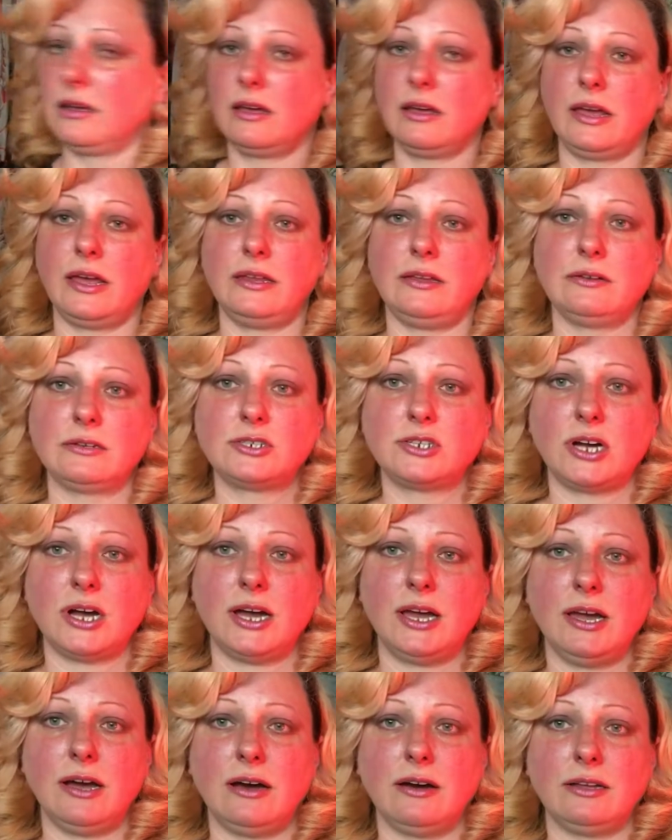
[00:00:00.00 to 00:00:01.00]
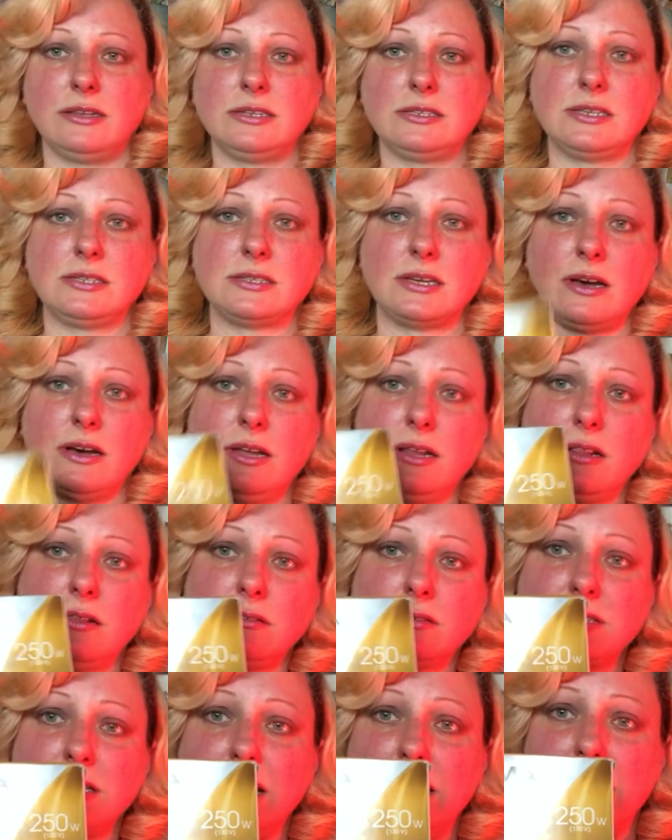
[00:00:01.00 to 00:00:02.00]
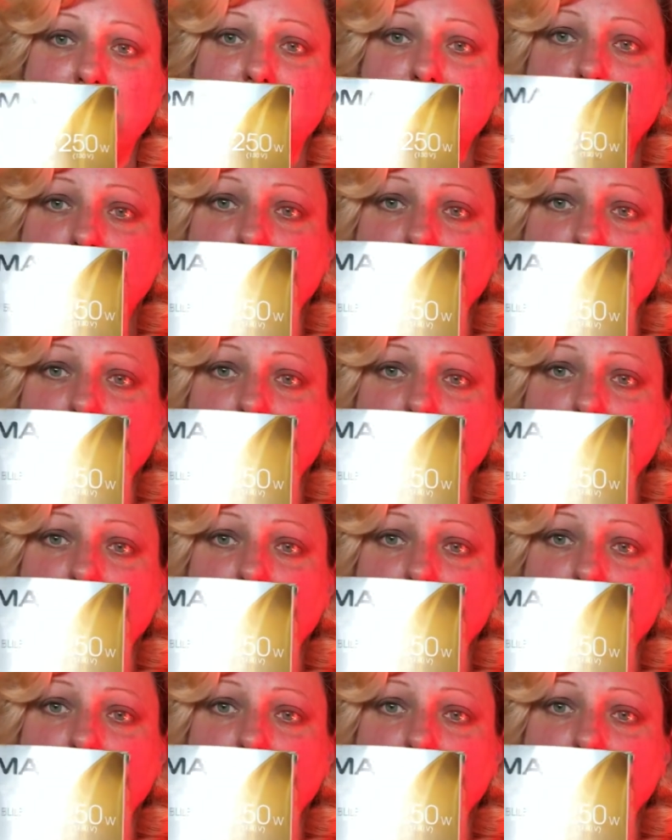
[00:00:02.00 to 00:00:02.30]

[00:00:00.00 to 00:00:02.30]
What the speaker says: and you try out. This is how it looks like.